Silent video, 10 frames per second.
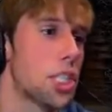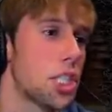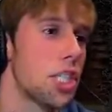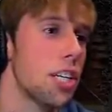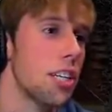
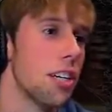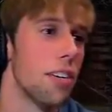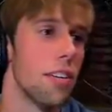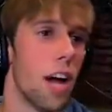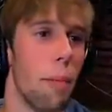Bitch!
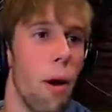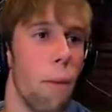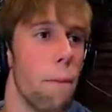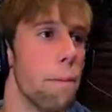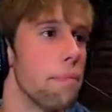Come
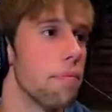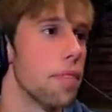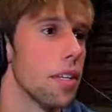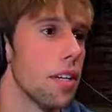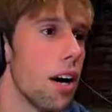on.
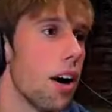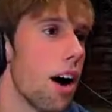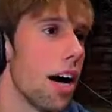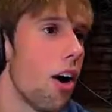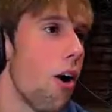
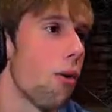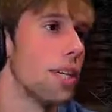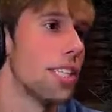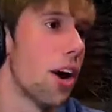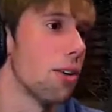I
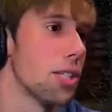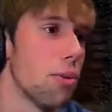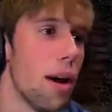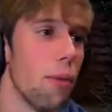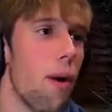always go
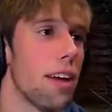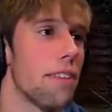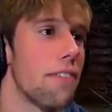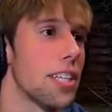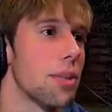this way. Why
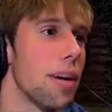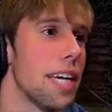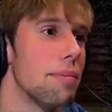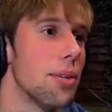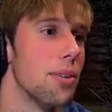the fuck do
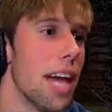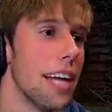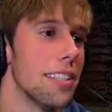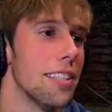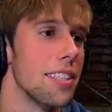I keep doing
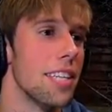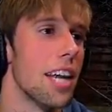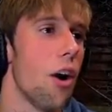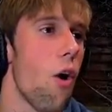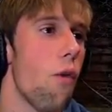that?
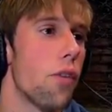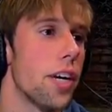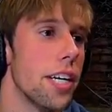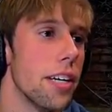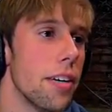Get
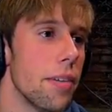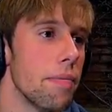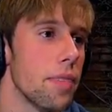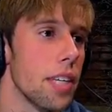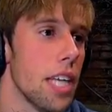over here.
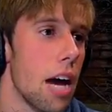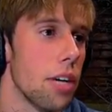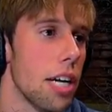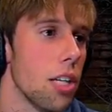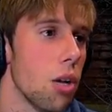
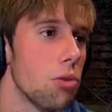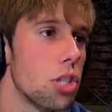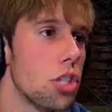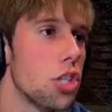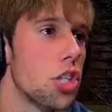Now get
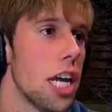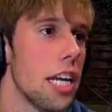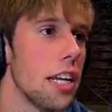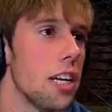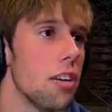close as
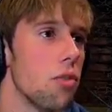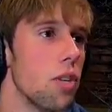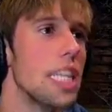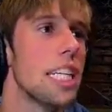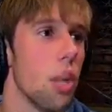shit.
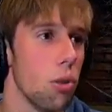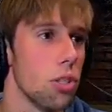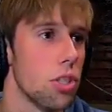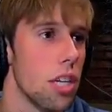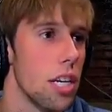Really
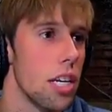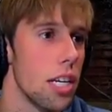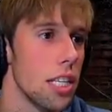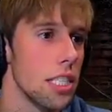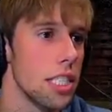close.
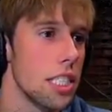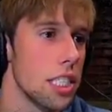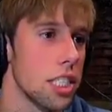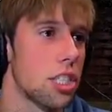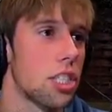
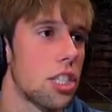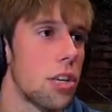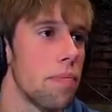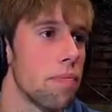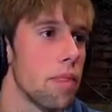
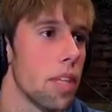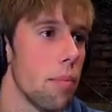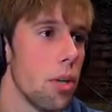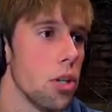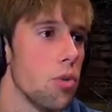Yes!
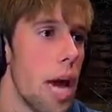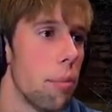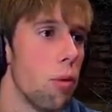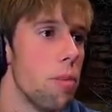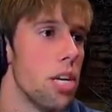Come on, you
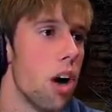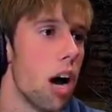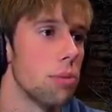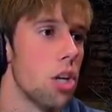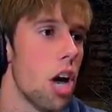can't pull me. Your
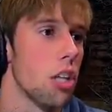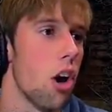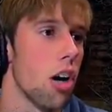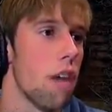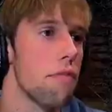arms are not
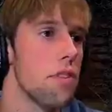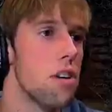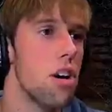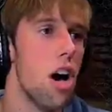long enough.